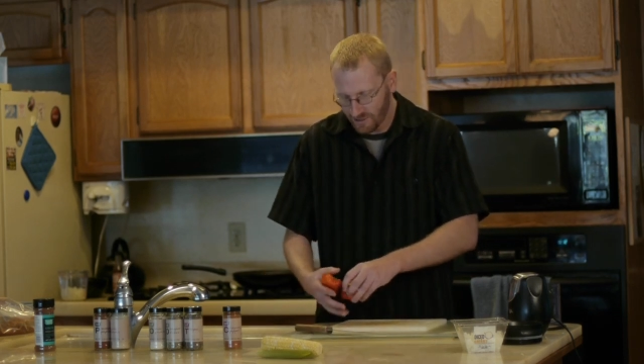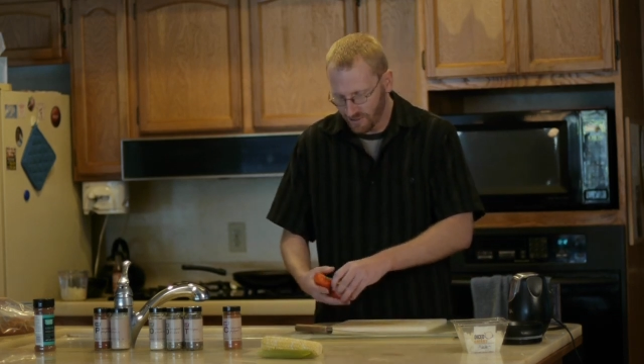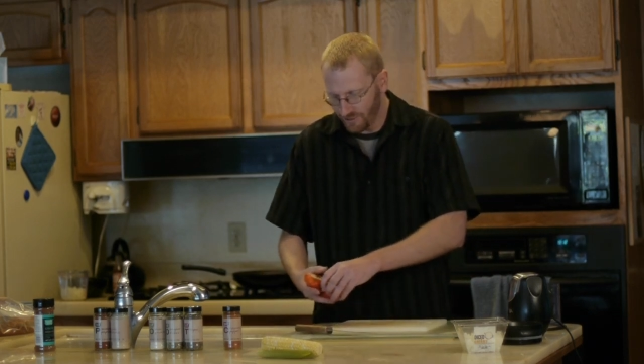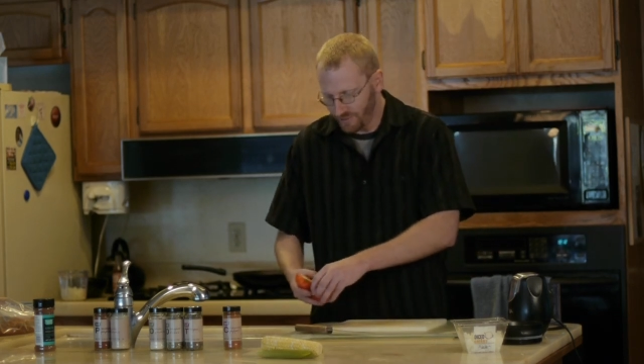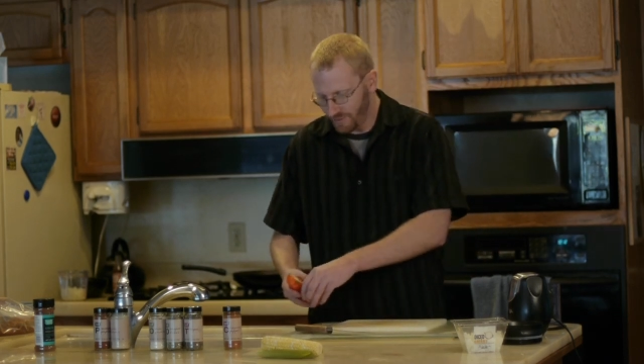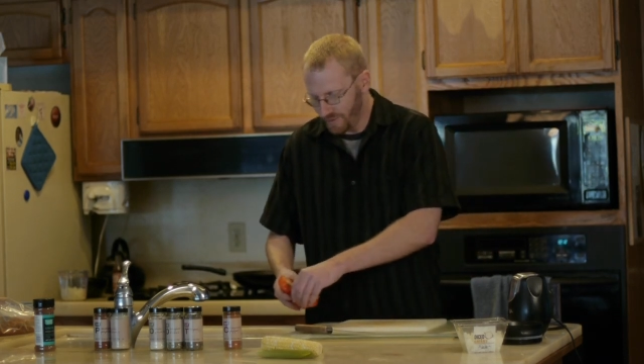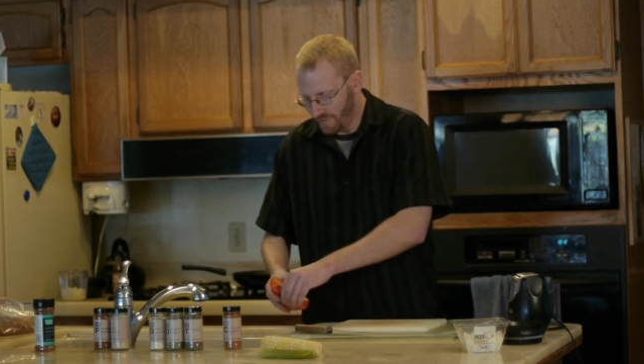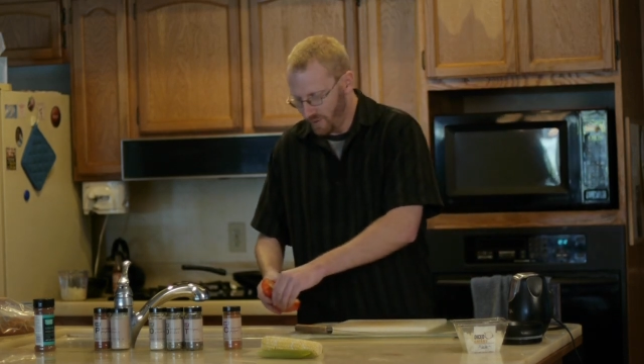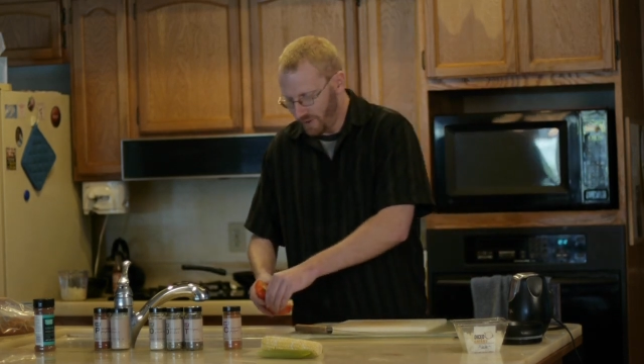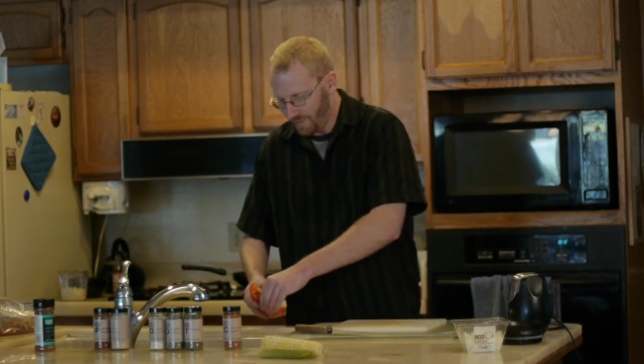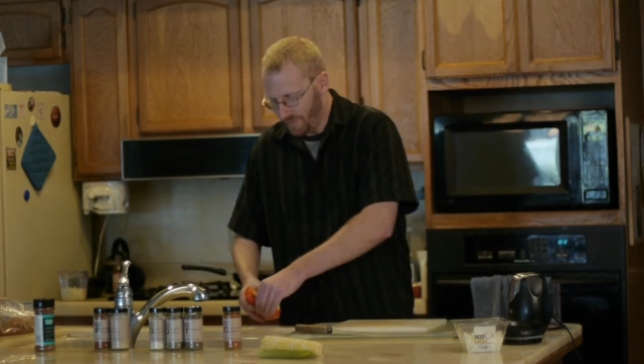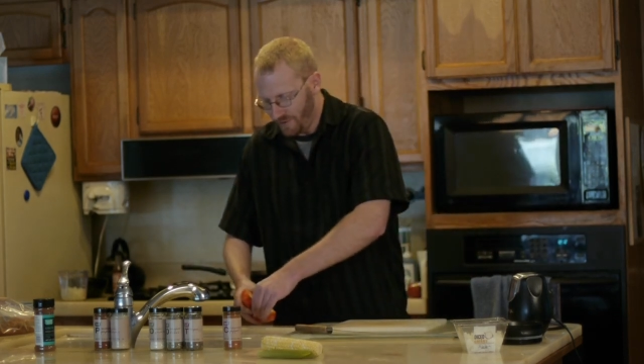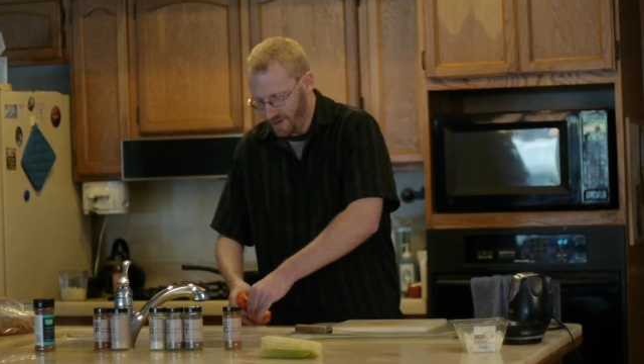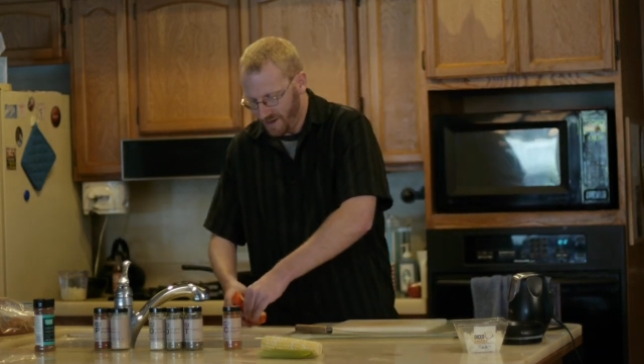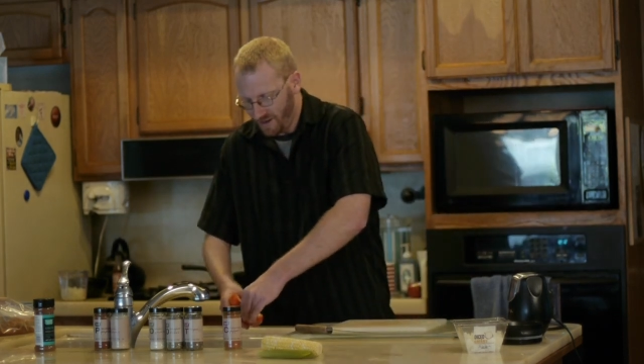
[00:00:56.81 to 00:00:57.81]
Of course we're going to
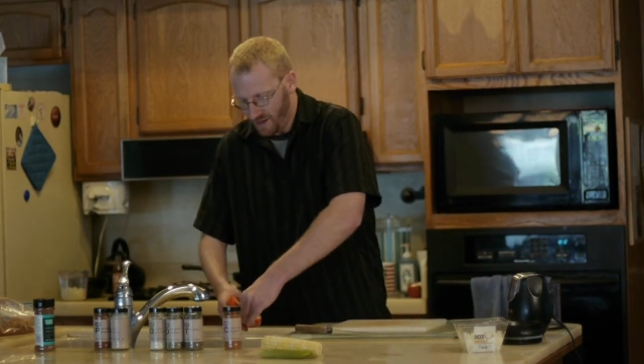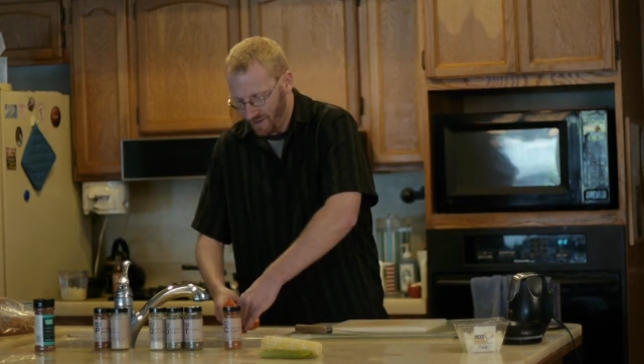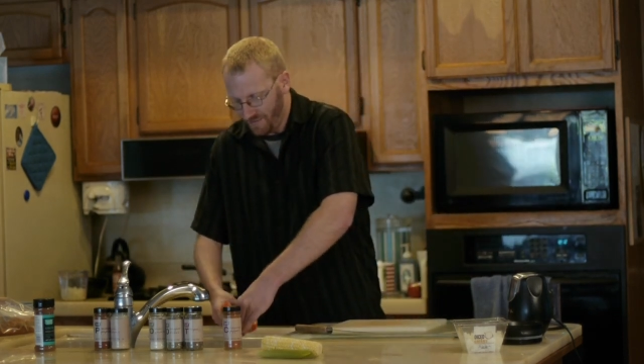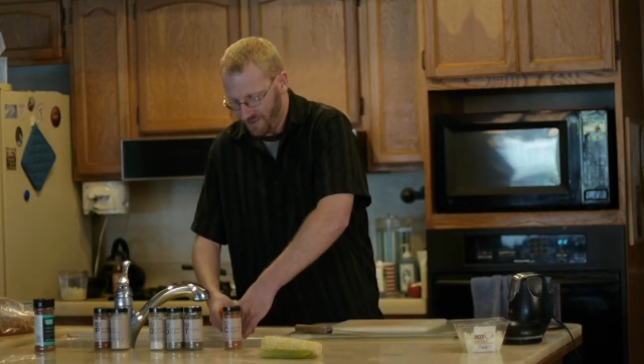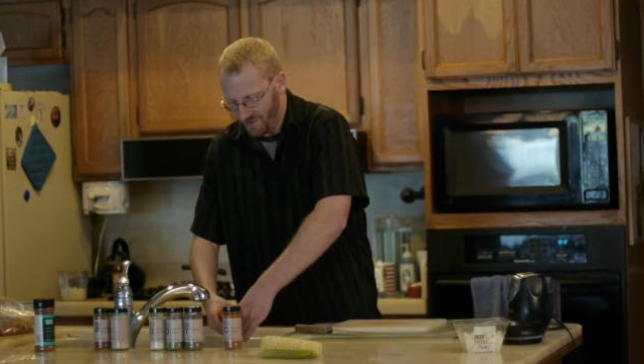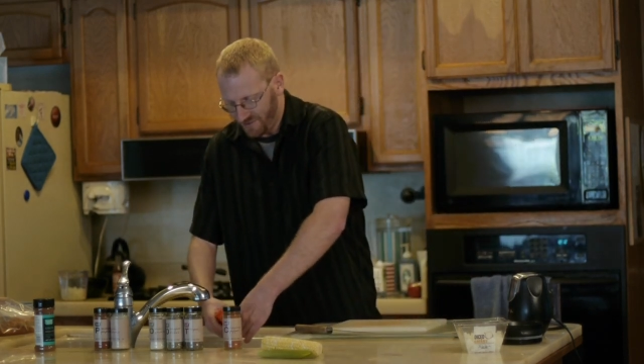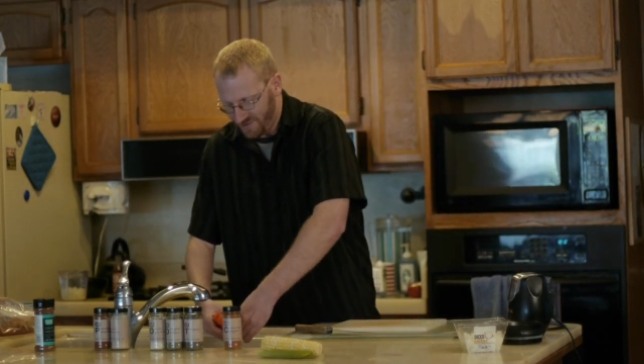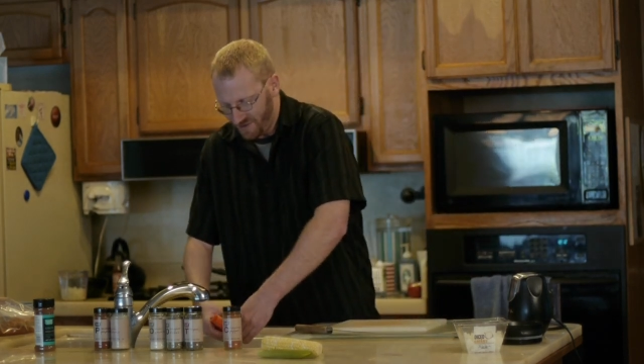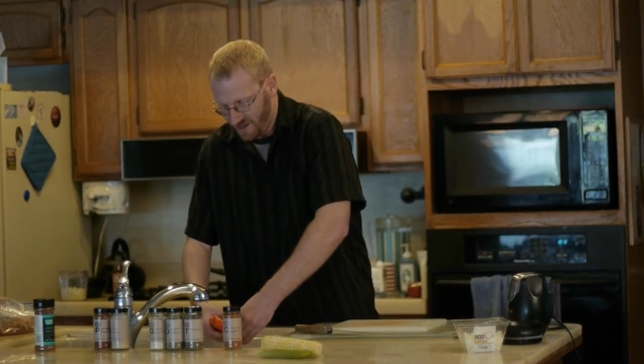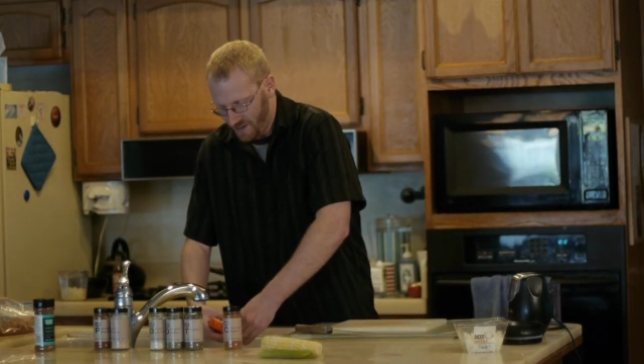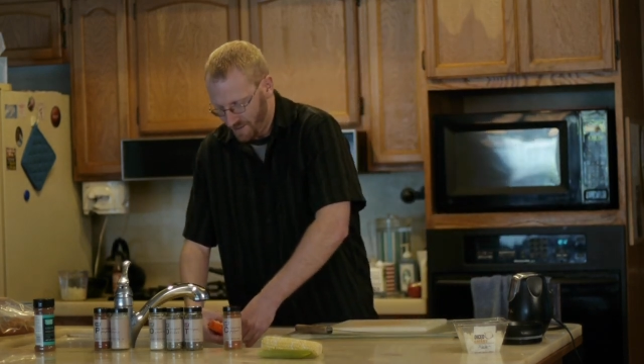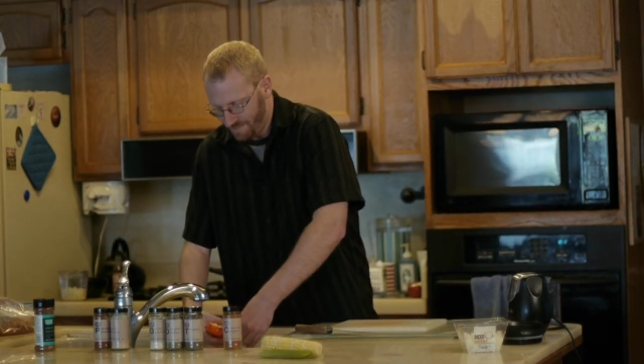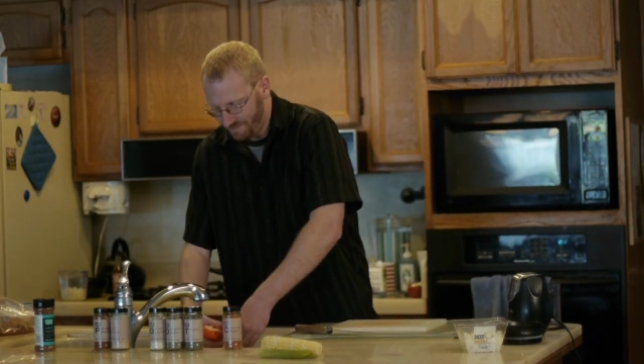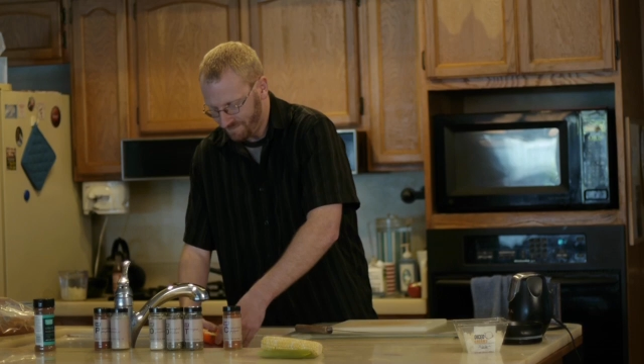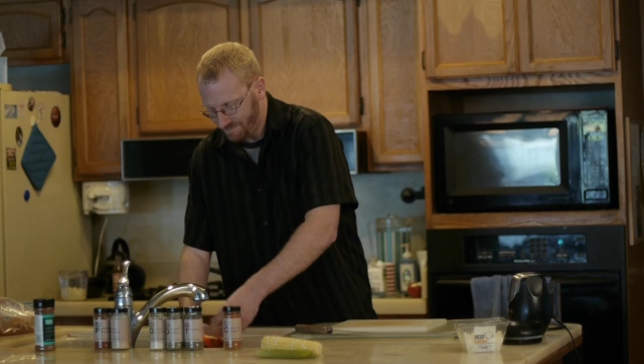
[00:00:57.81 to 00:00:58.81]
want to break off the
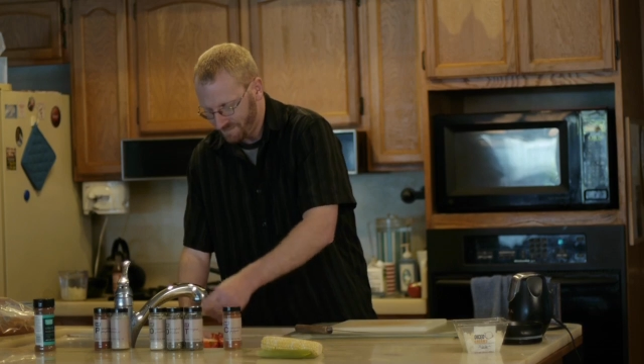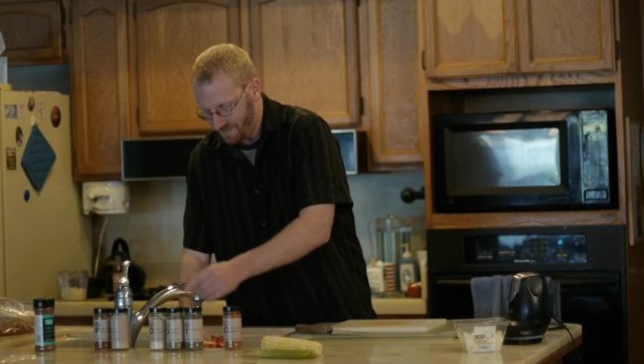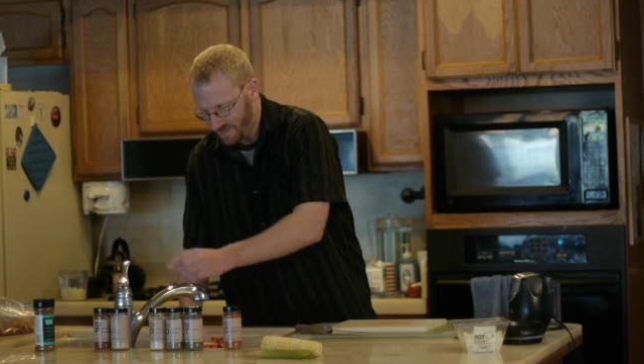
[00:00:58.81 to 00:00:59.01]
stem.